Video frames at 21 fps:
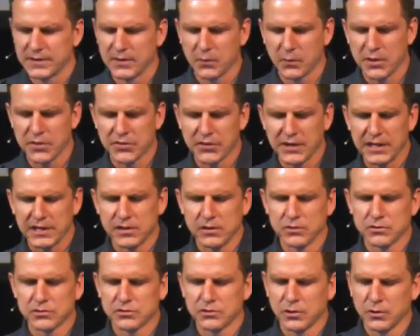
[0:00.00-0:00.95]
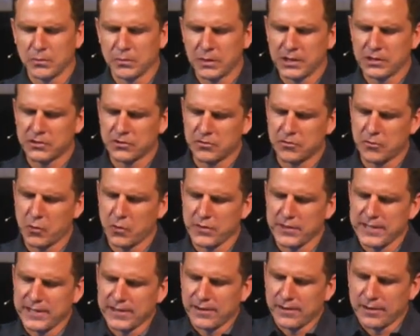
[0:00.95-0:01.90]
We thank you so much for
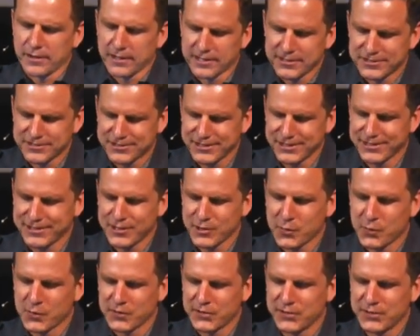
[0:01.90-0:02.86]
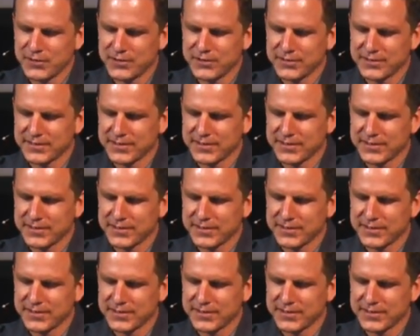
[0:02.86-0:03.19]
the honesty in your word